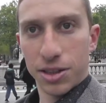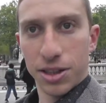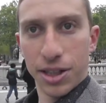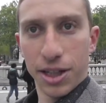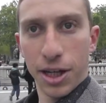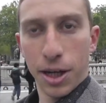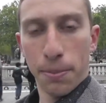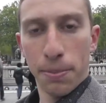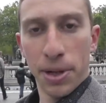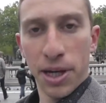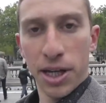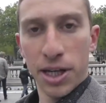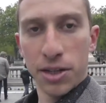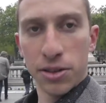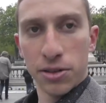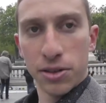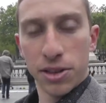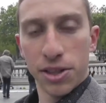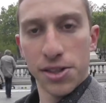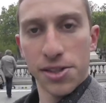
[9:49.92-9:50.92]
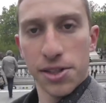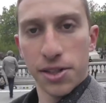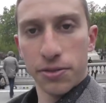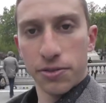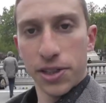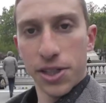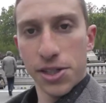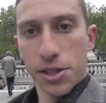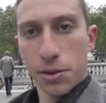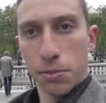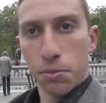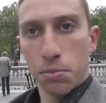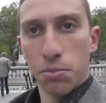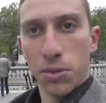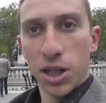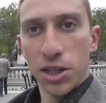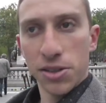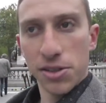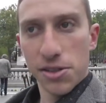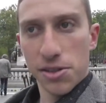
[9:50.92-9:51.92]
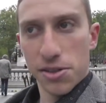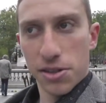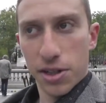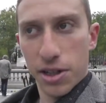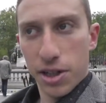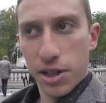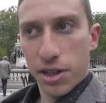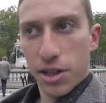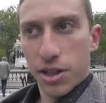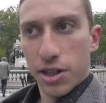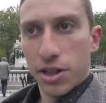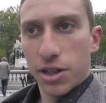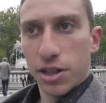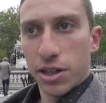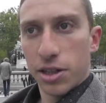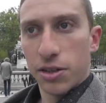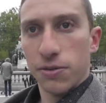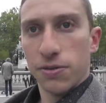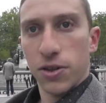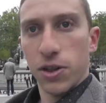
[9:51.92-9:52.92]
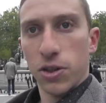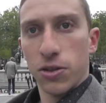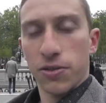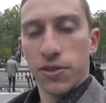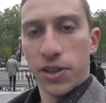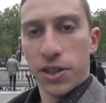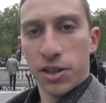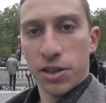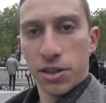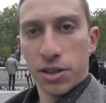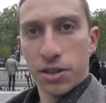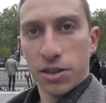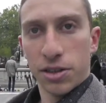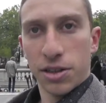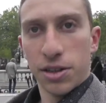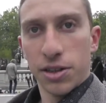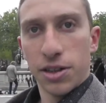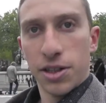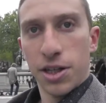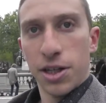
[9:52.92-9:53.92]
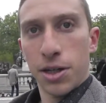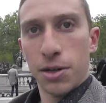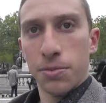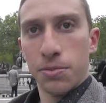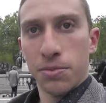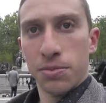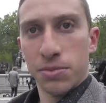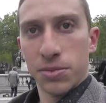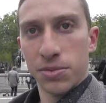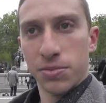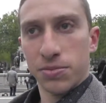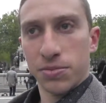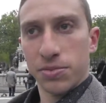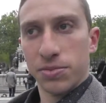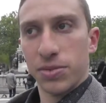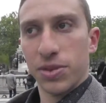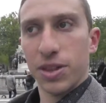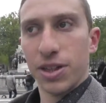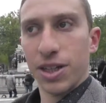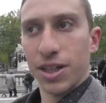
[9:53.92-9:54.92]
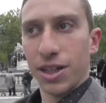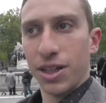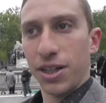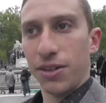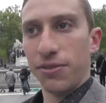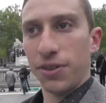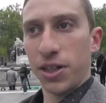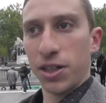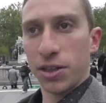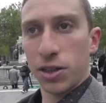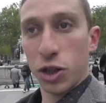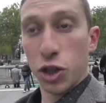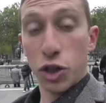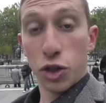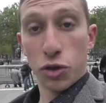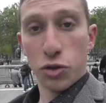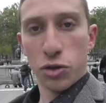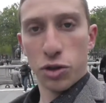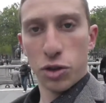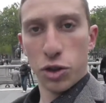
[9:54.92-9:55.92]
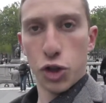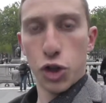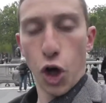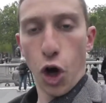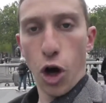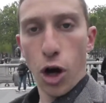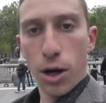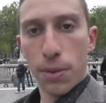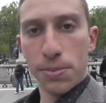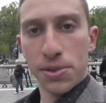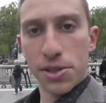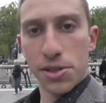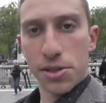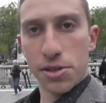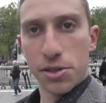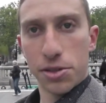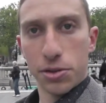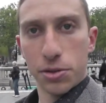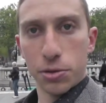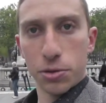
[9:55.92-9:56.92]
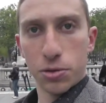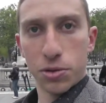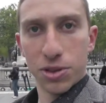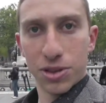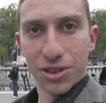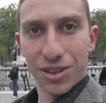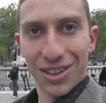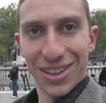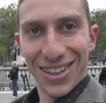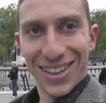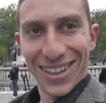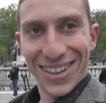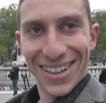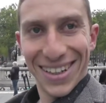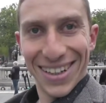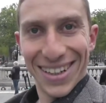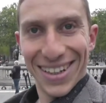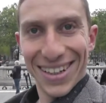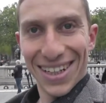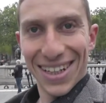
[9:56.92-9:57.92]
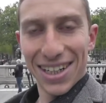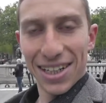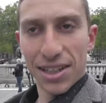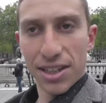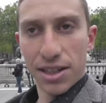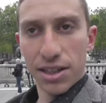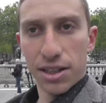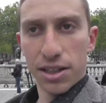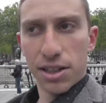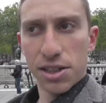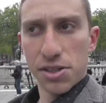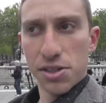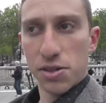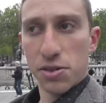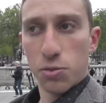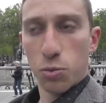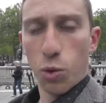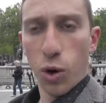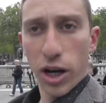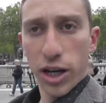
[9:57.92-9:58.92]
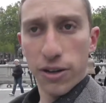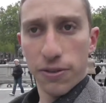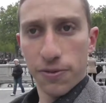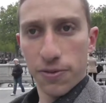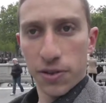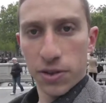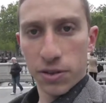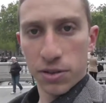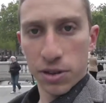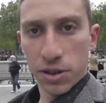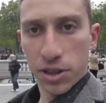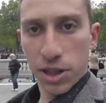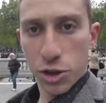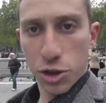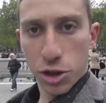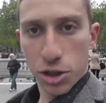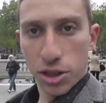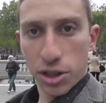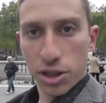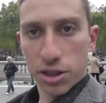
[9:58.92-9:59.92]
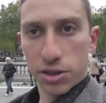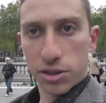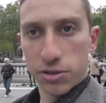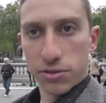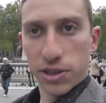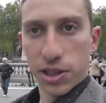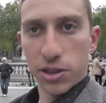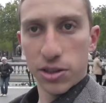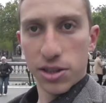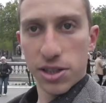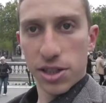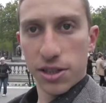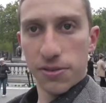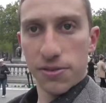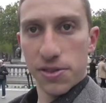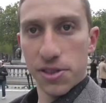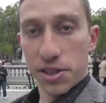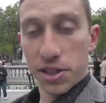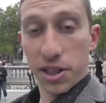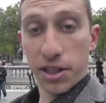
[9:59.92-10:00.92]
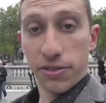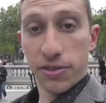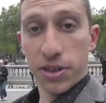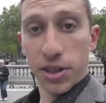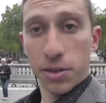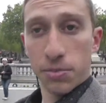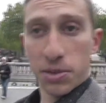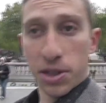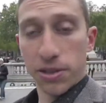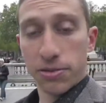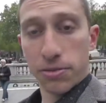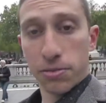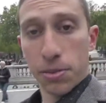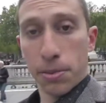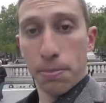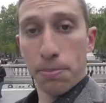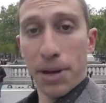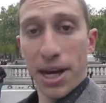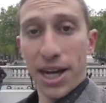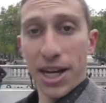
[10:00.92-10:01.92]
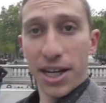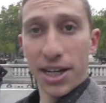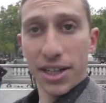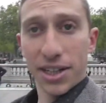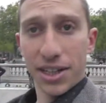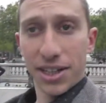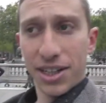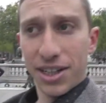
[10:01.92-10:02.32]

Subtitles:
the campaign, or at least in recent months, involving him giving jobs to his wife and allegedly other relatives and giving them government pay.